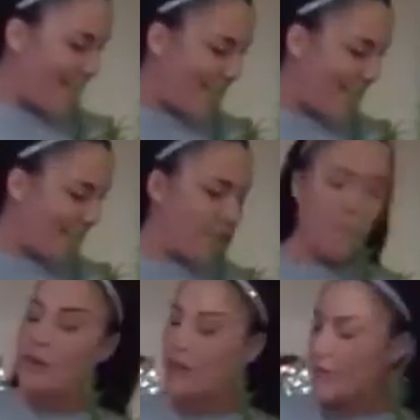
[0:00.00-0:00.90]
And
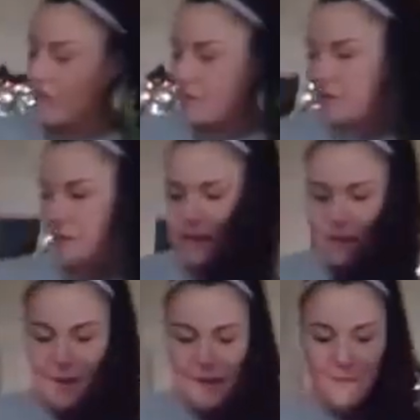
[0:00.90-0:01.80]
then we're going to do a little
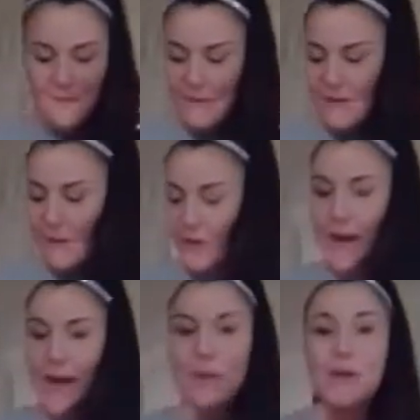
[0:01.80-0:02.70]
bit of the
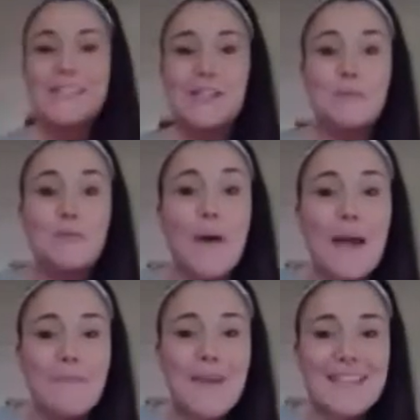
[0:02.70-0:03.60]
cranberry syrup. So
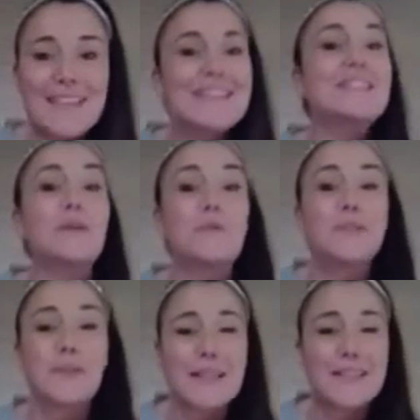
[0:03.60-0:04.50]
I made this. There
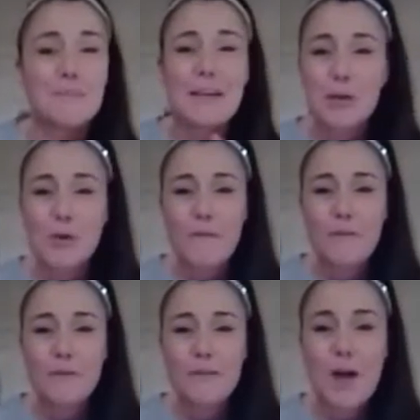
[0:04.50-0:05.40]
was a recipe. I don't know if
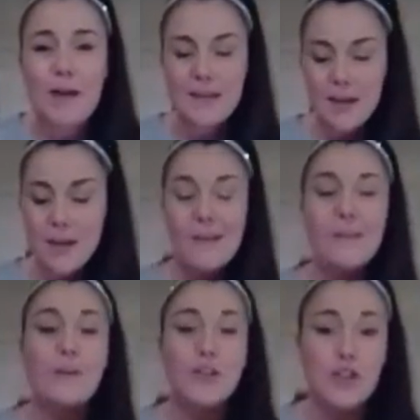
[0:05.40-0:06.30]
you saw it.
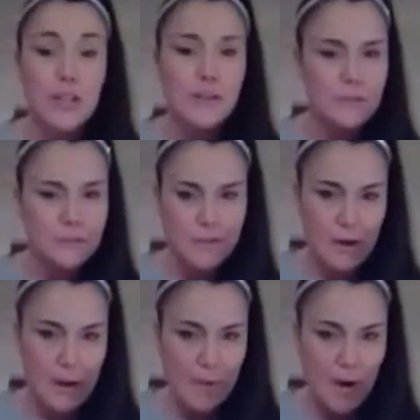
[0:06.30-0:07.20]
You could cheat and use
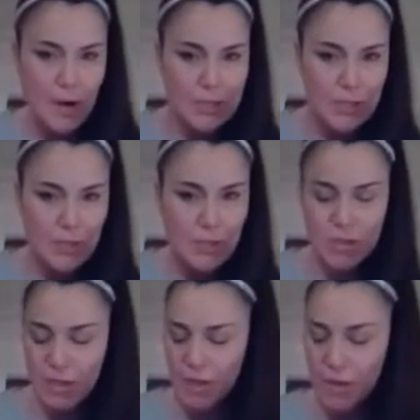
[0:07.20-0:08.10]
cranberry
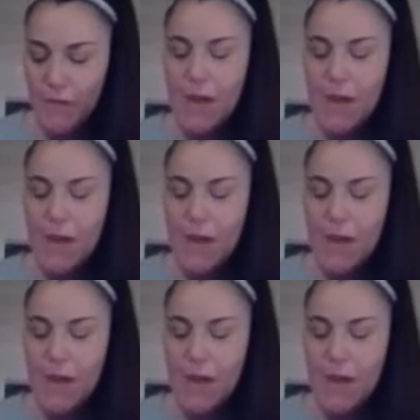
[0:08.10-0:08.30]
juice too.